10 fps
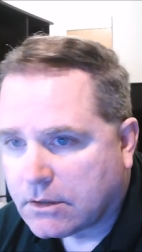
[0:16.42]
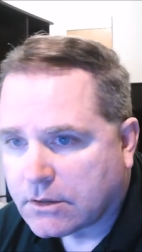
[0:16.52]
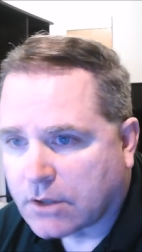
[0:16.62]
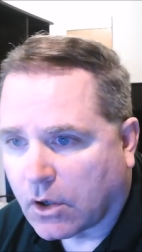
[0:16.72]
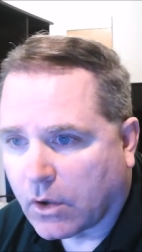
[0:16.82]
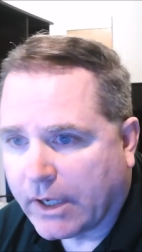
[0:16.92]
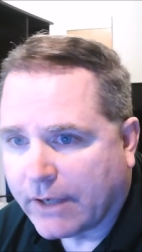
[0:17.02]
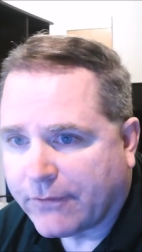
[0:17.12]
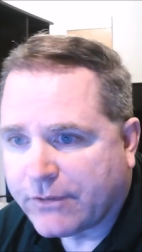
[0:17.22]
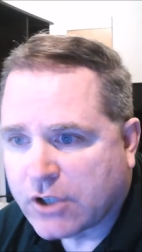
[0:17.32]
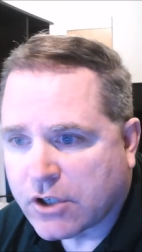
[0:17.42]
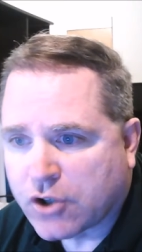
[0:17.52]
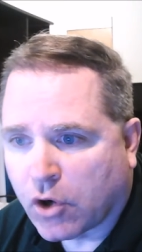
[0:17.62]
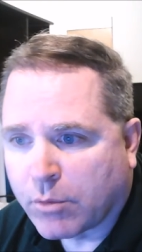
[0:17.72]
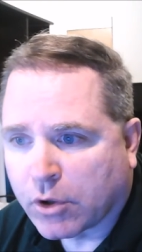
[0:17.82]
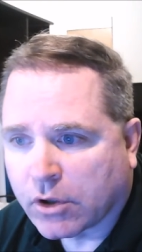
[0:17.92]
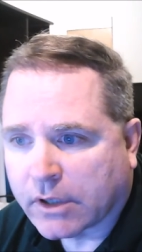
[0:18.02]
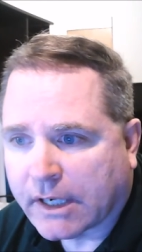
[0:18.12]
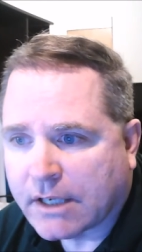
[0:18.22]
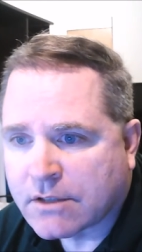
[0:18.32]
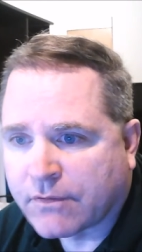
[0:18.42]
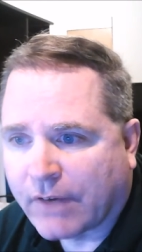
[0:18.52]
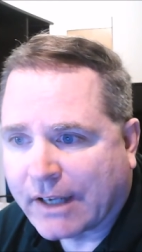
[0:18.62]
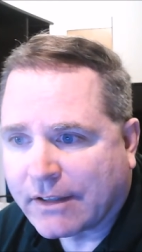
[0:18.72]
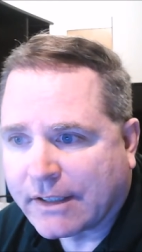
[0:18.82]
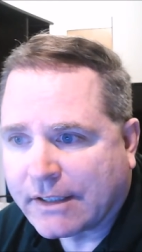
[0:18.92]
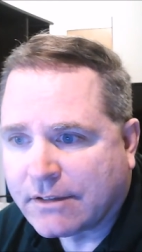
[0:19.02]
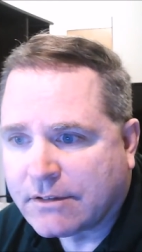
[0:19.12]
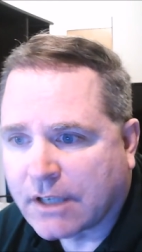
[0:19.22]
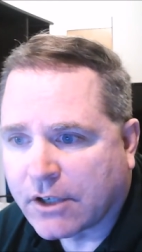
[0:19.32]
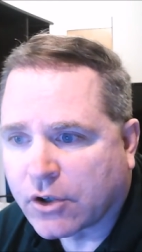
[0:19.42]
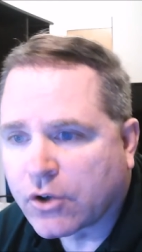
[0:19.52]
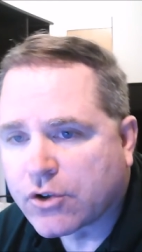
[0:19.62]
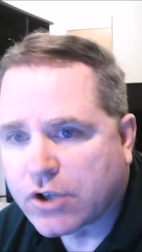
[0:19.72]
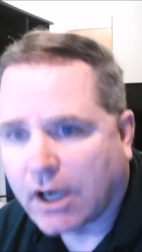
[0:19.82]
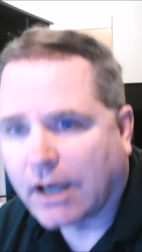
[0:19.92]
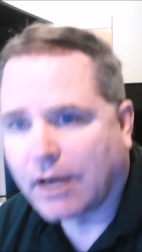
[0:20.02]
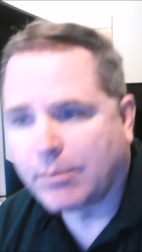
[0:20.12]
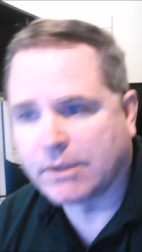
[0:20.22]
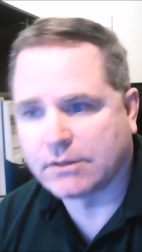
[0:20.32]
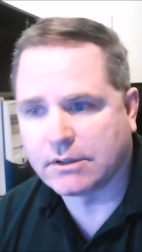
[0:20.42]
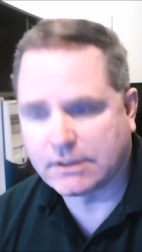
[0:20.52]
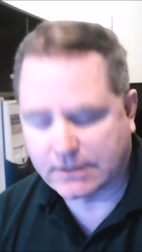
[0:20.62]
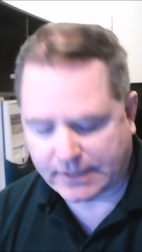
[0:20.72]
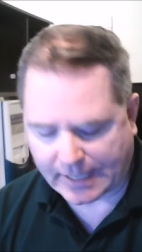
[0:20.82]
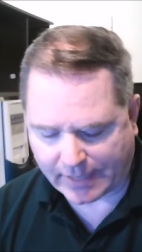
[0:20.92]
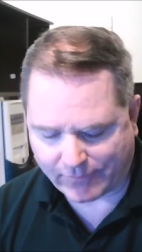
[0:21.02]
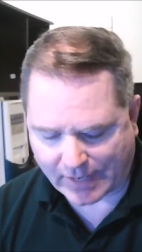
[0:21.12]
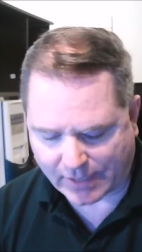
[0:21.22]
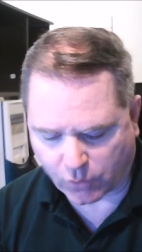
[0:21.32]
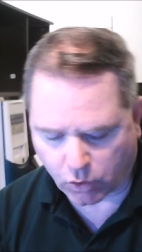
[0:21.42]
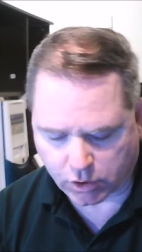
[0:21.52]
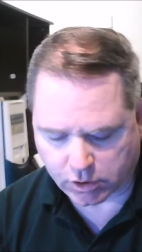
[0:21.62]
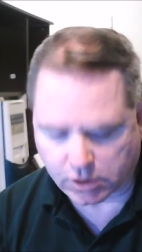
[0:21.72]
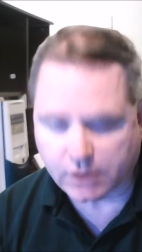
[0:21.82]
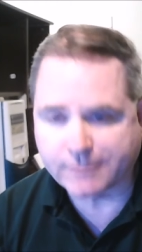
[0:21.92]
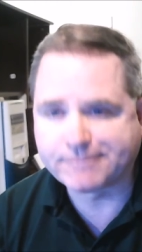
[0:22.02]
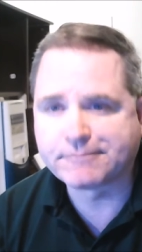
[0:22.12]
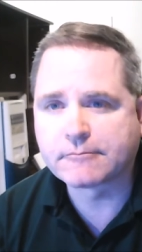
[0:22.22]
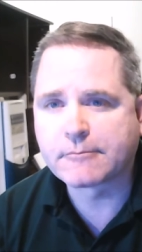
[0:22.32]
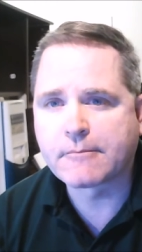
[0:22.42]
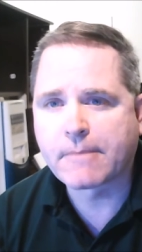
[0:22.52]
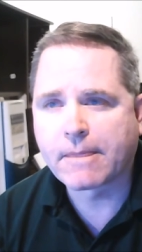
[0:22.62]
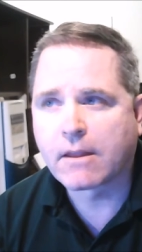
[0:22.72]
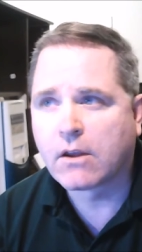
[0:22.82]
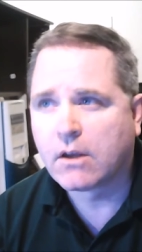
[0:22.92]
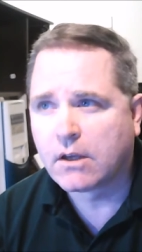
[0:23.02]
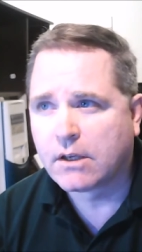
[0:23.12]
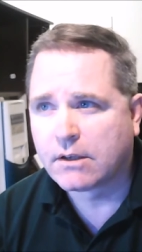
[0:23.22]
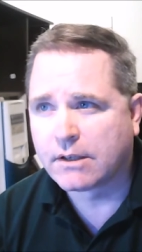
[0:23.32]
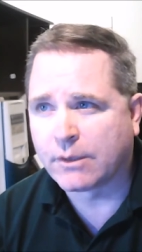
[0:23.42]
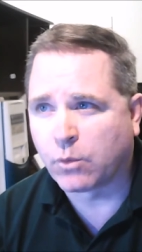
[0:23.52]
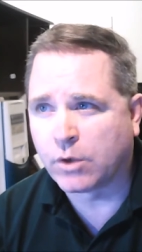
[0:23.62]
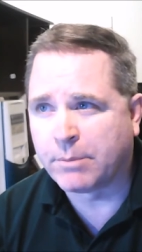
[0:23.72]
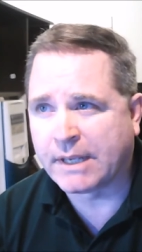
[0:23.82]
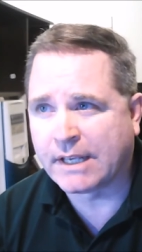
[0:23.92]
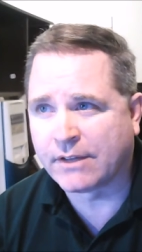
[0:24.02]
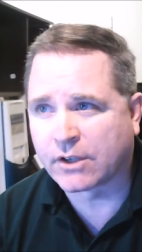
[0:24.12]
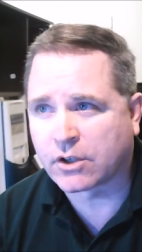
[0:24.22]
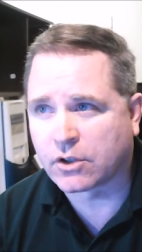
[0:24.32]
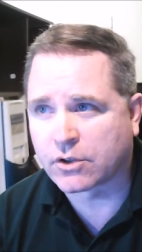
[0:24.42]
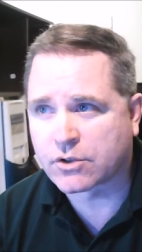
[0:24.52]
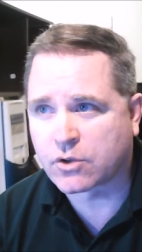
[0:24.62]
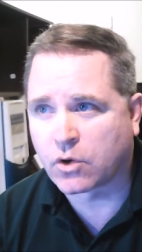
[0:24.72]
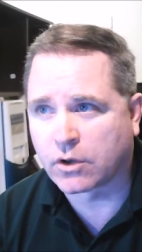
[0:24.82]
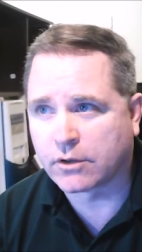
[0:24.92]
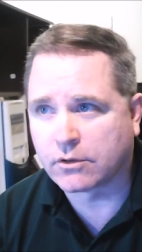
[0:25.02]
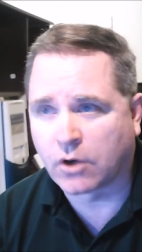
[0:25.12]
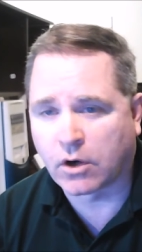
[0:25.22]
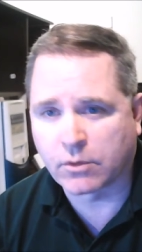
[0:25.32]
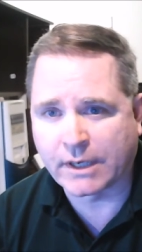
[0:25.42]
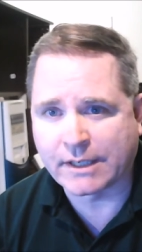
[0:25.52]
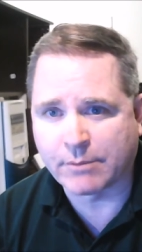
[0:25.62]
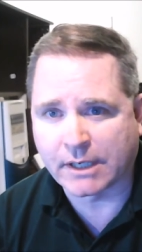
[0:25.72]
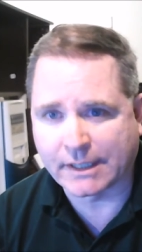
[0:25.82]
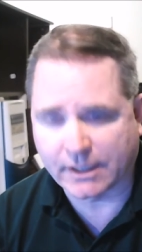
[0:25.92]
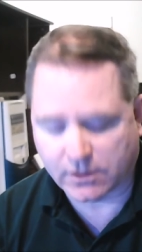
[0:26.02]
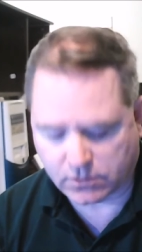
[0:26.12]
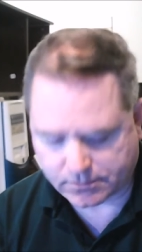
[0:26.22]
So if Judge Oberg has finally done her job and gave an order, it would be in the clerk's court already by now.